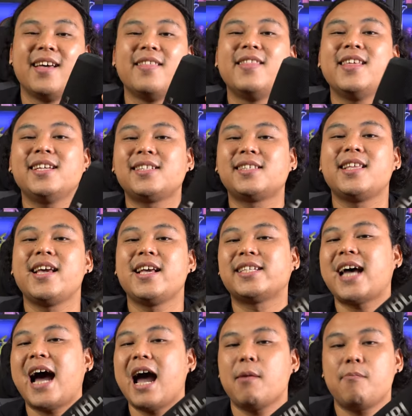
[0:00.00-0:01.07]
This thing
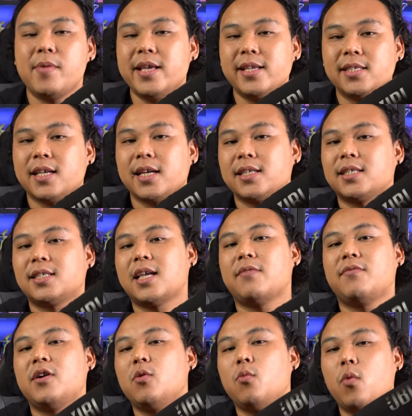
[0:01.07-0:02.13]
is
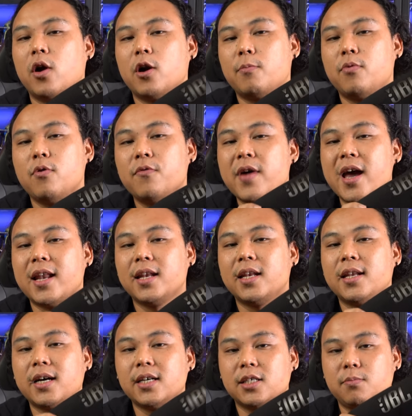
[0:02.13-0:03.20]
IP67 waterproof and
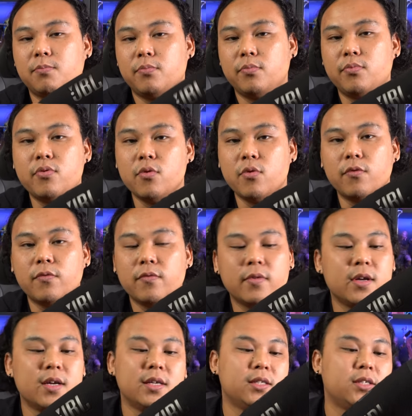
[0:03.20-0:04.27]
dust proof.
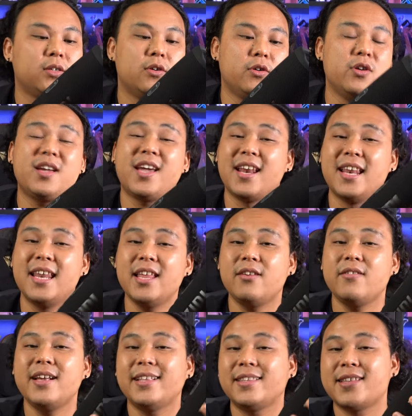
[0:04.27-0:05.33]
So you can
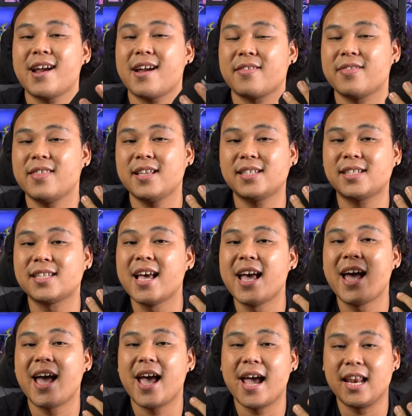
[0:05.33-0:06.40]
literally take this
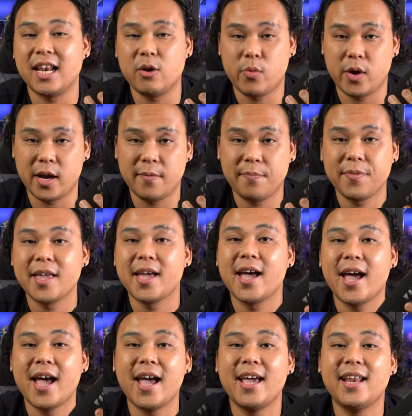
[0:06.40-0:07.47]
anywhere.
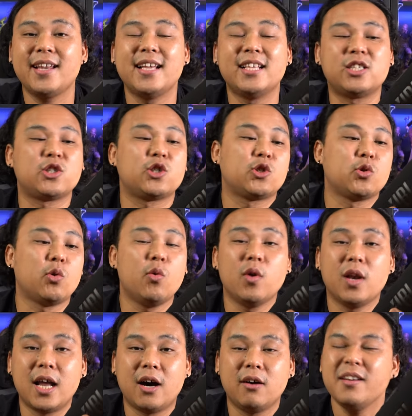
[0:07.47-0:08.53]
And it's so
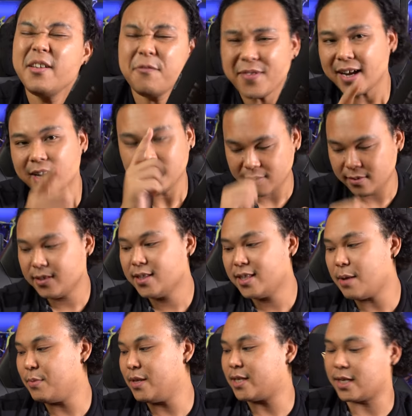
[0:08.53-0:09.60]
loud. In fact,
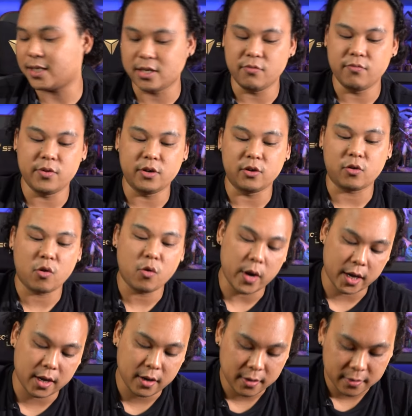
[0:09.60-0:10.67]
let me test it real
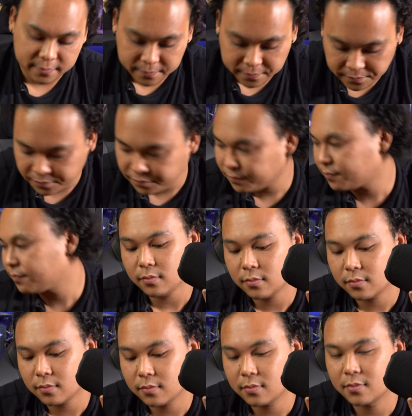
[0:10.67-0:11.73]
quick. Can